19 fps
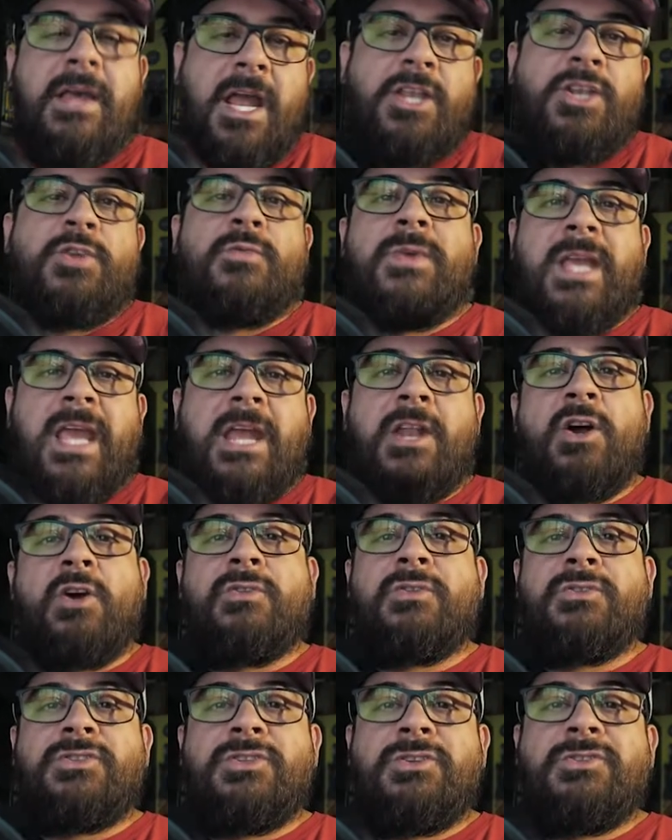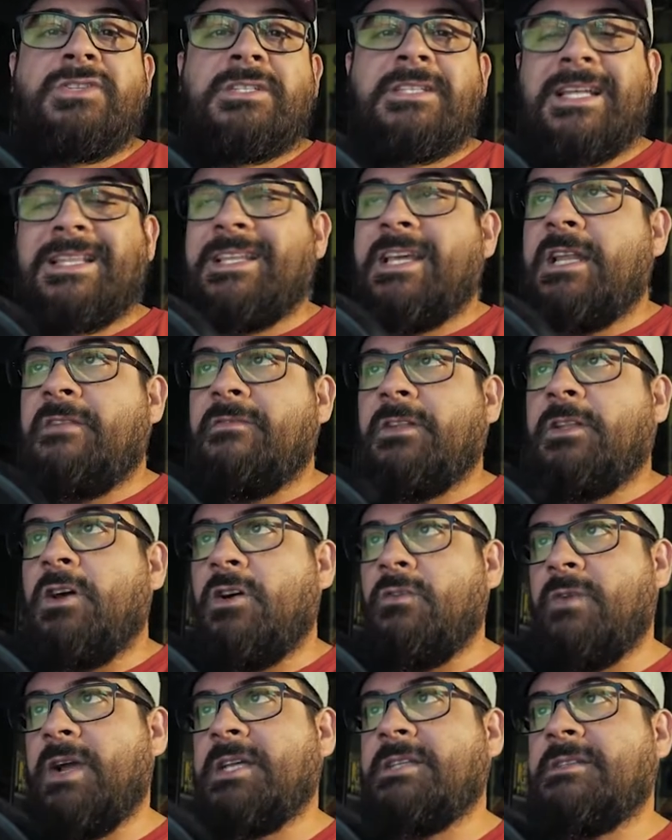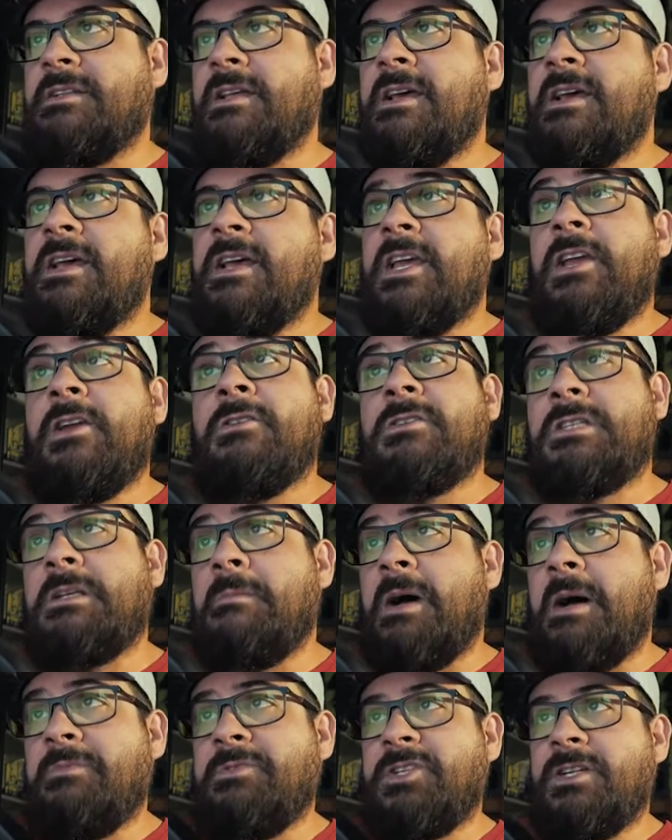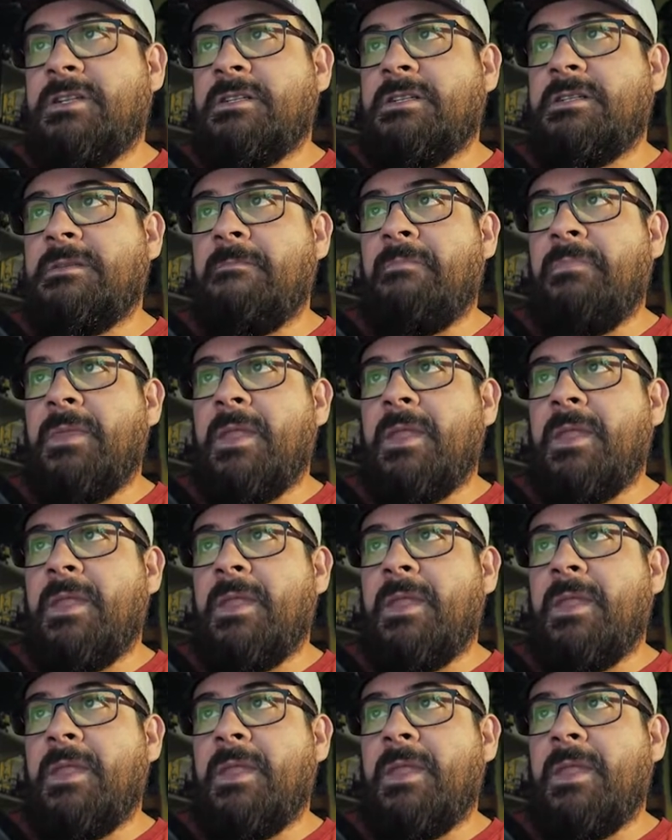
and you regain all those uses at the end of a long rest. Here's some options.